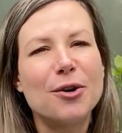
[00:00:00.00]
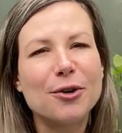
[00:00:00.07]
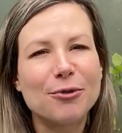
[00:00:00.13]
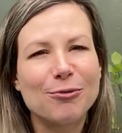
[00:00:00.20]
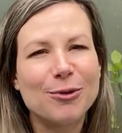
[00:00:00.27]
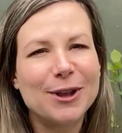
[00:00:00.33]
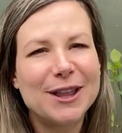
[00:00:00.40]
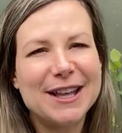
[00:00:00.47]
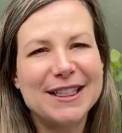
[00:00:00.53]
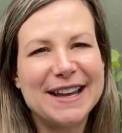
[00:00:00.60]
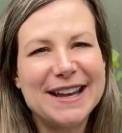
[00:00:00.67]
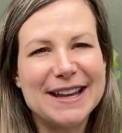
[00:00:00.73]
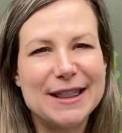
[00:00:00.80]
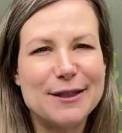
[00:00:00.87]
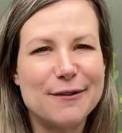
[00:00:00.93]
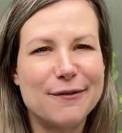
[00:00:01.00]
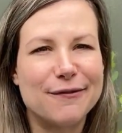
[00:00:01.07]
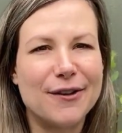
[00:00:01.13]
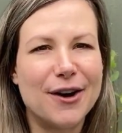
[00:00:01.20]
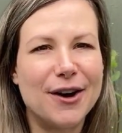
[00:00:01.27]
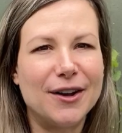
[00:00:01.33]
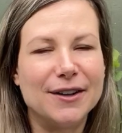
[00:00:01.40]
or really late in the
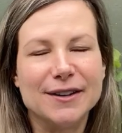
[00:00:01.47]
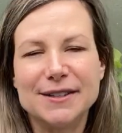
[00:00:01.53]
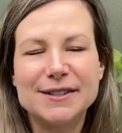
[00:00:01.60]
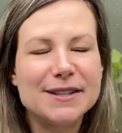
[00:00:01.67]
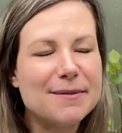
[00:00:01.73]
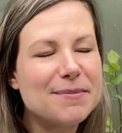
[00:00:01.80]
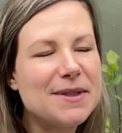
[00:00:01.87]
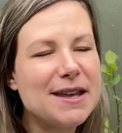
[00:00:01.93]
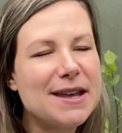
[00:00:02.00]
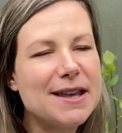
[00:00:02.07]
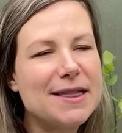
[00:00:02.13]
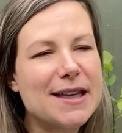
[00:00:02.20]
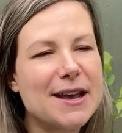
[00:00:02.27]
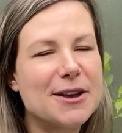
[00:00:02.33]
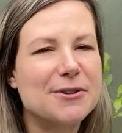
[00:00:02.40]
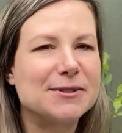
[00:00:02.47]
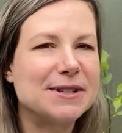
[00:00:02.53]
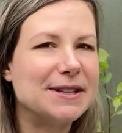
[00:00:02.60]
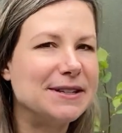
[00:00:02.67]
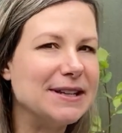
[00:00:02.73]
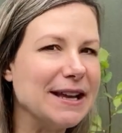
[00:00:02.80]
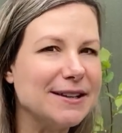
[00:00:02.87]
fall, something that goes
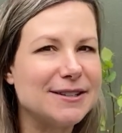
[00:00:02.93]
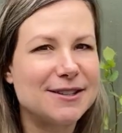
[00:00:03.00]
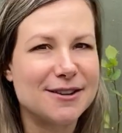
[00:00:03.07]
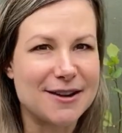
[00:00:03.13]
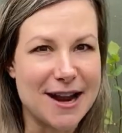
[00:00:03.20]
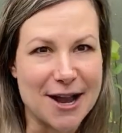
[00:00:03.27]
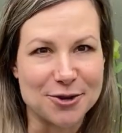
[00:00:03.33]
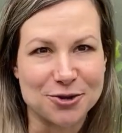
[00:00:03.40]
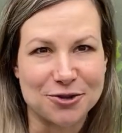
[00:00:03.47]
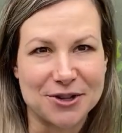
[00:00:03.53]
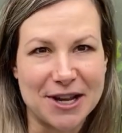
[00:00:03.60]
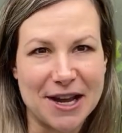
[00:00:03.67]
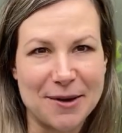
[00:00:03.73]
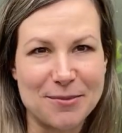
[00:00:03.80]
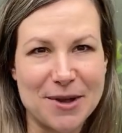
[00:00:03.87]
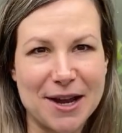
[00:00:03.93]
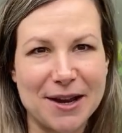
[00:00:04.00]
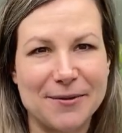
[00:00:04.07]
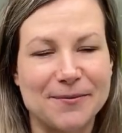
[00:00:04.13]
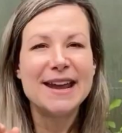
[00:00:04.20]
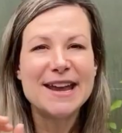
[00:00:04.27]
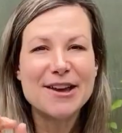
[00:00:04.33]
against their natural
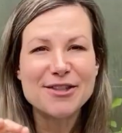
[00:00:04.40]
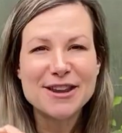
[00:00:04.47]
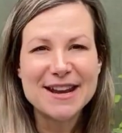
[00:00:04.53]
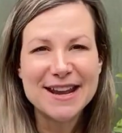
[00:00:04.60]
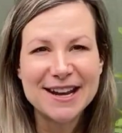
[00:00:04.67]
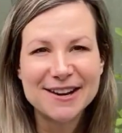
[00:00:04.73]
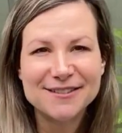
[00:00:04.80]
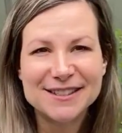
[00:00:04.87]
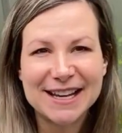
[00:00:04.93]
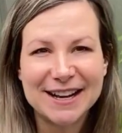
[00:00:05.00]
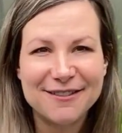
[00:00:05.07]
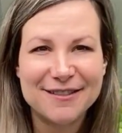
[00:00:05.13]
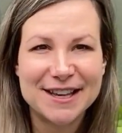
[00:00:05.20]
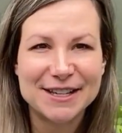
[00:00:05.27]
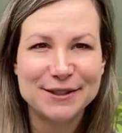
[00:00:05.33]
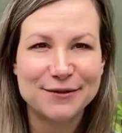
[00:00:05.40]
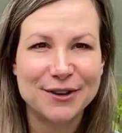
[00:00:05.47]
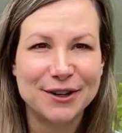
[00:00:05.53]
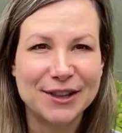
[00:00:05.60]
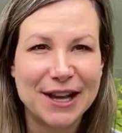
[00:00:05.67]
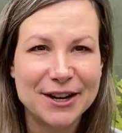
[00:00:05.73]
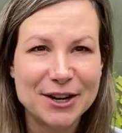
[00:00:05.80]
timeline. Now, the negative side of this for
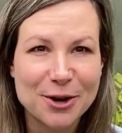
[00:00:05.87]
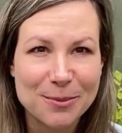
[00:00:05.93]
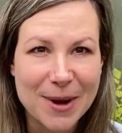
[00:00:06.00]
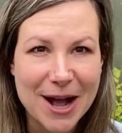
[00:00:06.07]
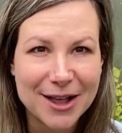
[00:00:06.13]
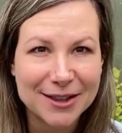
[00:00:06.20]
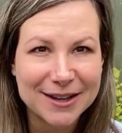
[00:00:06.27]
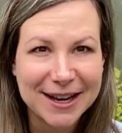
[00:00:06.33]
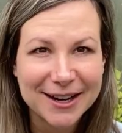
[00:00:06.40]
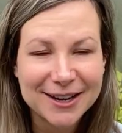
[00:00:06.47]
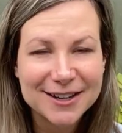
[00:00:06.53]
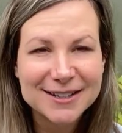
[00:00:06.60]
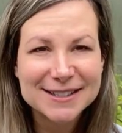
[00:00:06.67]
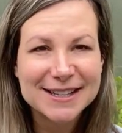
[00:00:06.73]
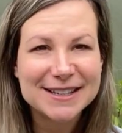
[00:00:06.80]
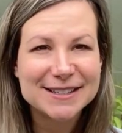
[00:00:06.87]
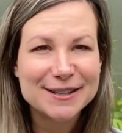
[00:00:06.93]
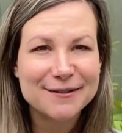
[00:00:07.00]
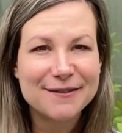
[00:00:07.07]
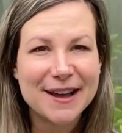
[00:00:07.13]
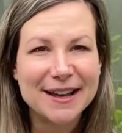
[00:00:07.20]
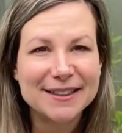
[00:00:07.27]
a lot of your pollinators is the
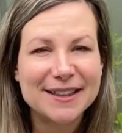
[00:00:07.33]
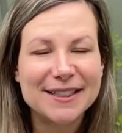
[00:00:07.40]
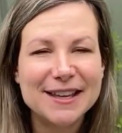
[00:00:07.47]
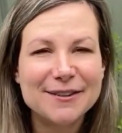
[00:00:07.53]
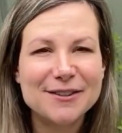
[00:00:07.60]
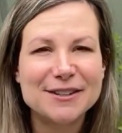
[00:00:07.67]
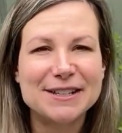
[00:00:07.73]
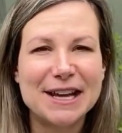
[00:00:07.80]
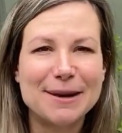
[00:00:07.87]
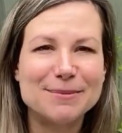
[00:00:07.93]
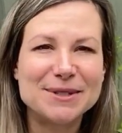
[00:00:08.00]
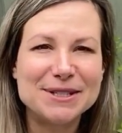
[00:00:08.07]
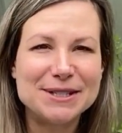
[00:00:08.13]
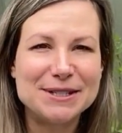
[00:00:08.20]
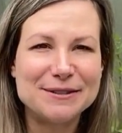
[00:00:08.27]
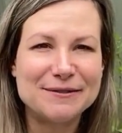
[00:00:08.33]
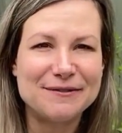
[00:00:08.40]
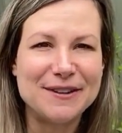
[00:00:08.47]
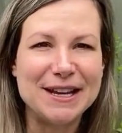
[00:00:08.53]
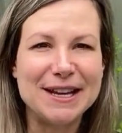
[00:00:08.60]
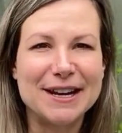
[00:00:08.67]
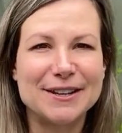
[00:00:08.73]
fact that they've adapted to
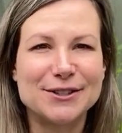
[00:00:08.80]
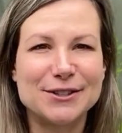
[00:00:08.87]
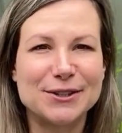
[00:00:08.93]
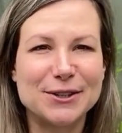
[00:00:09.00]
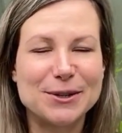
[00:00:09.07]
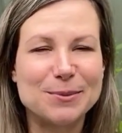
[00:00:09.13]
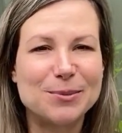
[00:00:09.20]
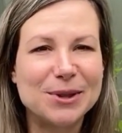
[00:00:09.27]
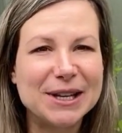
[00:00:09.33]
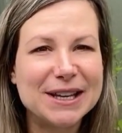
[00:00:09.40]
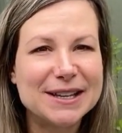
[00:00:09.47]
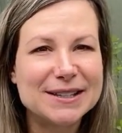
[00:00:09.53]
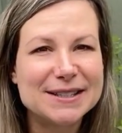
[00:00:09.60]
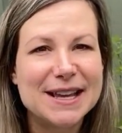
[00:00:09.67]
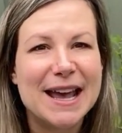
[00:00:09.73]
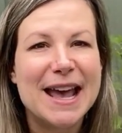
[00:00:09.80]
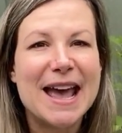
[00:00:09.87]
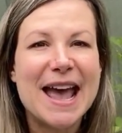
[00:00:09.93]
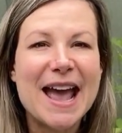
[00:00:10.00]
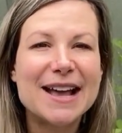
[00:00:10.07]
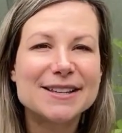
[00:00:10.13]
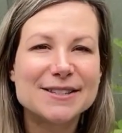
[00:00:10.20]
feed on certain plants
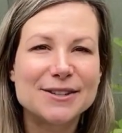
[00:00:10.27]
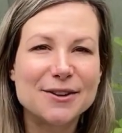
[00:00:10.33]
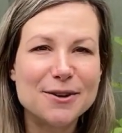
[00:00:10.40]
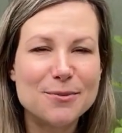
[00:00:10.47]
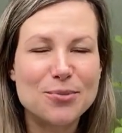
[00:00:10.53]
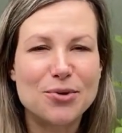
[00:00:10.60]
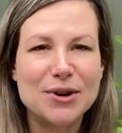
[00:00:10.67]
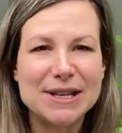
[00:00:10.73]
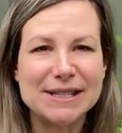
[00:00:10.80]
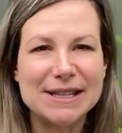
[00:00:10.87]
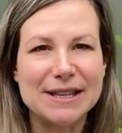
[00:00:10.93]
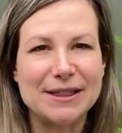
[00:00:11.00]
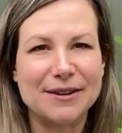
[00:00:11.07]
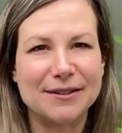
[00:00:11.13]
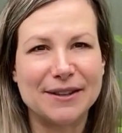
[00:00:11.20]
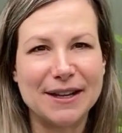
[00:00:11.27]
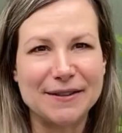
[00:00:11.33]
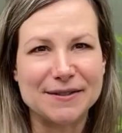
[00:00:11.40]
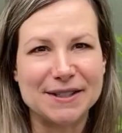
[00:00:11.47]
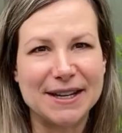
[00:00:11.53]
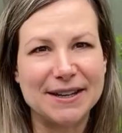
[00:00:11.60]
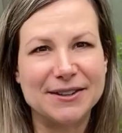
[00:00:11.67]
at certain points in their life
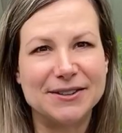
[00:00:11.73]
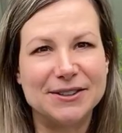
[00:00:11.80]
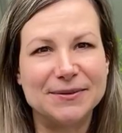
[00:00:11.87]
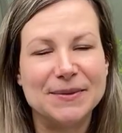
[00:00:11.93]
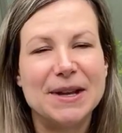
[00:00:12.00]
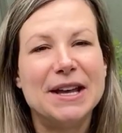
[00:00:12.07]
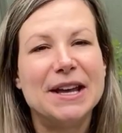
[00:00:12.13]
cycle.